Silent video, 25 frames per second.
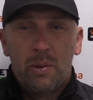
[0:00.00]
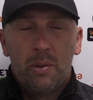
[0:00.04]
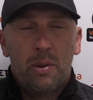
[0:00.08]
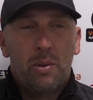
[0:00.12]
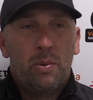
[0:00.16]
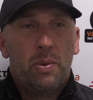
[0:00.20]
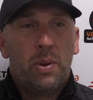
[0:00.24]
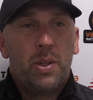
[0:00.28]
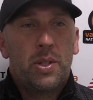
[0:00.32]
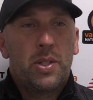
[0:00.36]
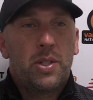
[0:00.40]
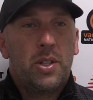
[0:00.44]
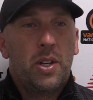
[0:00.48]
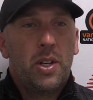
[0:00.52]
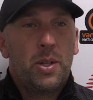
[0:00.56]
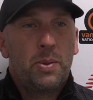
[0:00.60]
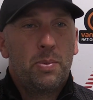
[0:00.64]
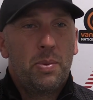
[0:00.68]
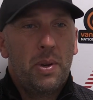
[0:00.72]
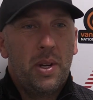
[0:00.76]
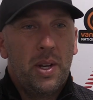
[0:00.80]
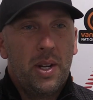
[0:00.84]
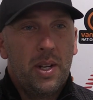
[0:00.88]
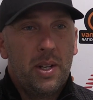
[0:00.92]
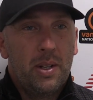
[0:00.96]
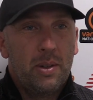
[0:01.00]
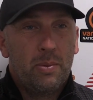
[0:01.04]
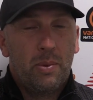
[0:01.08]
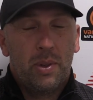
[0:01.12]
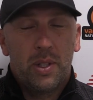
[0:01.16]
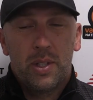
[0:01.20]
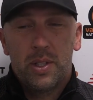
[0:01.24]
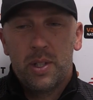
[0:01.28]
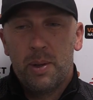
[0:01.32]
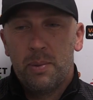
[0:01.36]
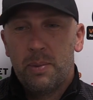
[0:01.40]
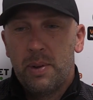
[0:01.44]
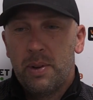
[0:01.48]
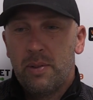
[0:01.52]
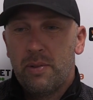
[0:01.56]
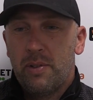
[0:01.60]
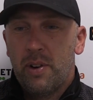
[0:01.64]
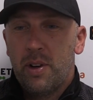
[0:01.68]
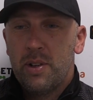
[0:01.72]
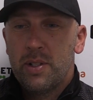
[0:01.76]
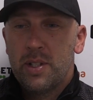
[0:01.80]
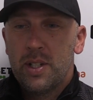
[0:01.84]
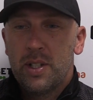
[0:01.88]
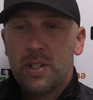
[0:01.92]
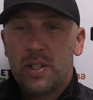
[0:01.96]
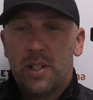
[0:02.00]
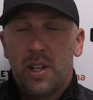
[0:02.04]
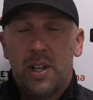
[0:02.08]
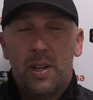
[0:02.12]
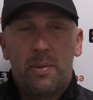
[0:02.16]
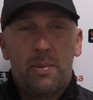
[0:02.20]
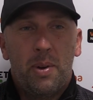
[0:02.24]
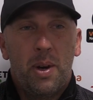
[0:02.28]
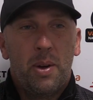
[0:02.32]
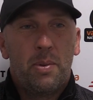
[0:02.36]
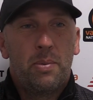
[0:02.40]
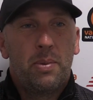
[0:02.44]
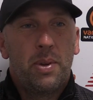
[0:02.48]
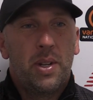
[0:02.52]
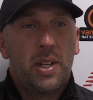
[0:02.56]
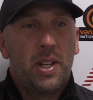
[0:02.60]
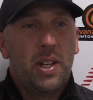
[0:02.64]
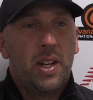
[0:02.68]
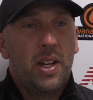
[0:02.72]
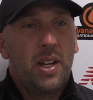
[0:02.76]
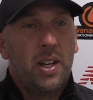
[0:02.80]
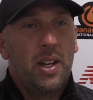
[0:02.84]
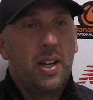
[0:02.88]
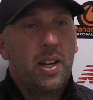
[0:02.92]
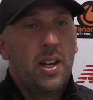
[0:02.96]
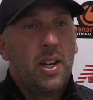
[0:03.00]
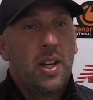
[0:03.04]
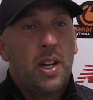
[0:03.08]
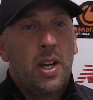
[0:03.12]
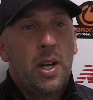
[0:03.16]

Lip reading: with one side being frozen, so I'm hoping there'll